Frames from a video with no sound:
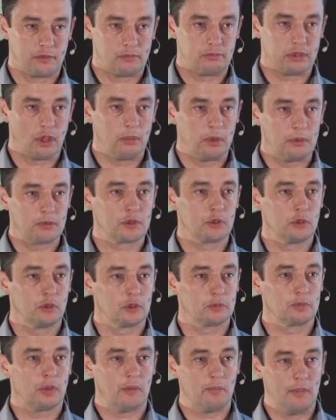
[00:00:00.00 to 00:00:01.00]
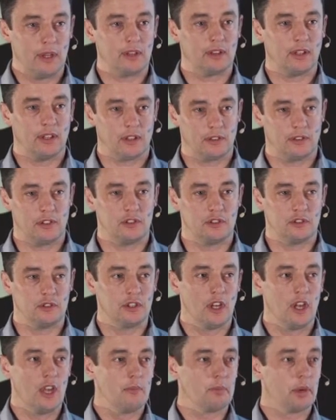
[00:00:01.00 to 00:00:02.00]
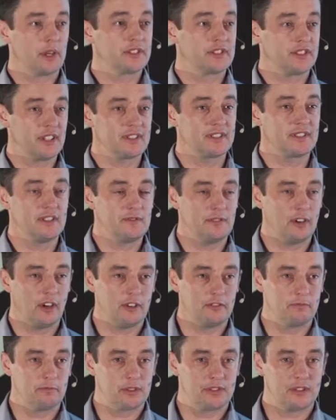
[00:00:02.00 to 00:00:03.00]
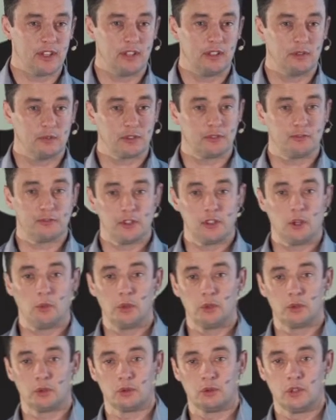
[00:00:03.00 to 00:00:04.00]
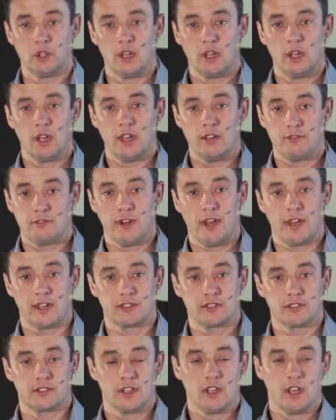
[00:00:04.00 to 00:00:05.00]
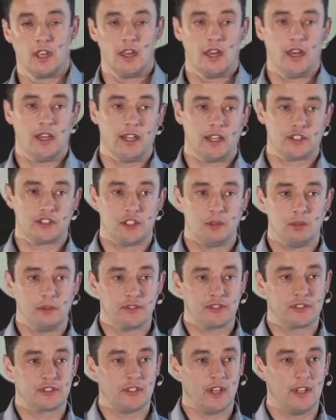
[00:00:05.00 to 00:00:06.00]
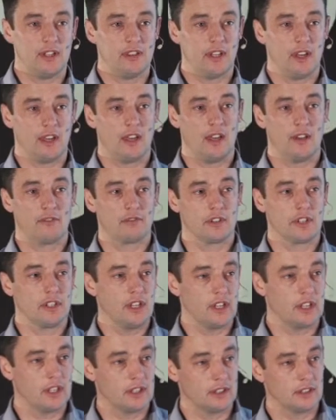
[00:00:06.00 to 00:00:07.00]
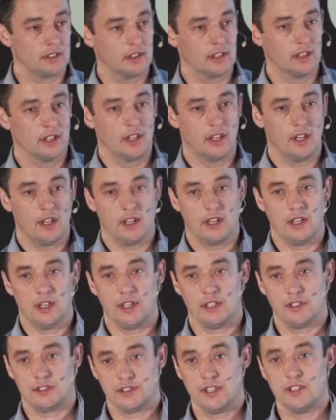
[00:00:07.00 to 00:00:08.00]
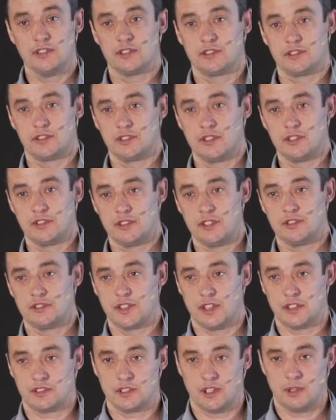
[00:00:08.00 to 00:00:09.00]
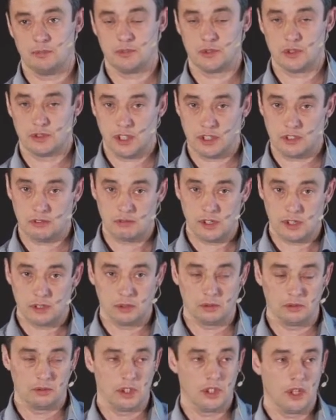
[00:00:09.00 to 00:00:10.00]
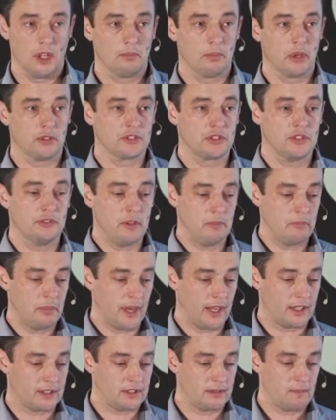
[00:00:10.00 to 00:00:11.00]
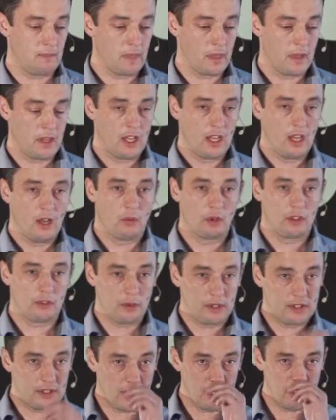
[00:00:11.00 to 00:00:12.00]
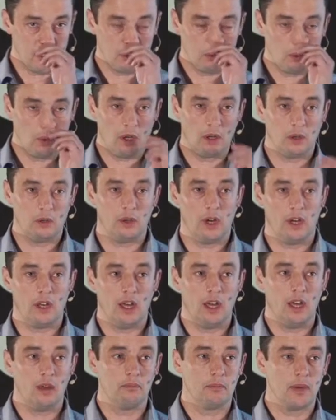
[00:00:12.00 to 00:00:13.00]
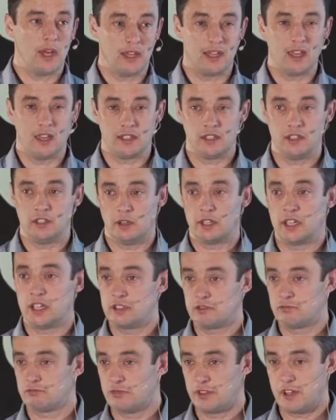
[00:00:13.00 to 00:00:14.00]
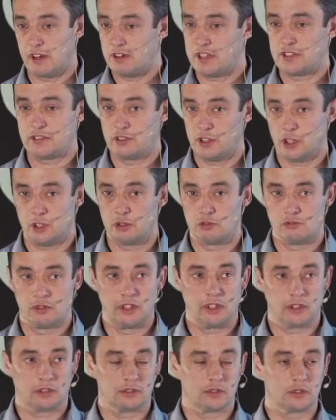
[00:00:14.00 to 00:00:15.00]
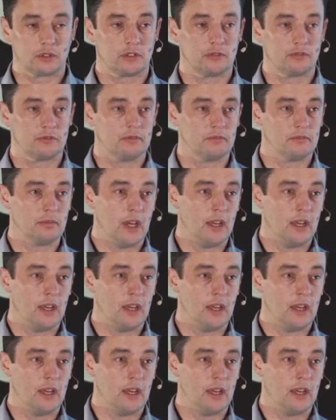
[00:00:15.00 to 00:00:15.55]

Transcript: problems caused by mental health issues by 65%. It was a phenomenal effect. And actually, we've sustained that every year since that time. So it's had a real positive impact. What have we done? Well, there is no real sort of